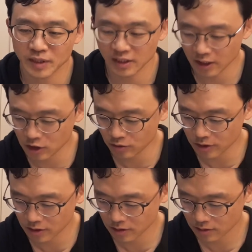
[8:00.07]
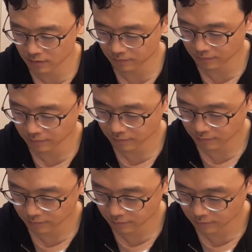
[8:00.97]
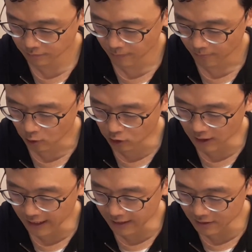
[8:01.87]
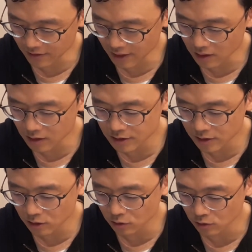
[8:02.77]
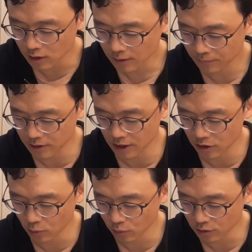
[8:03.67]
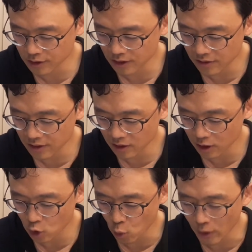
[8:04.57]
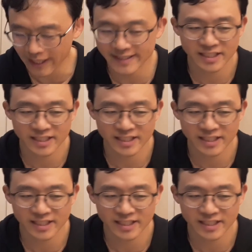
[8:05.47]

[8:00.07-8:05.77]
be dangerous. On land, they are slow, but in the water, they are quite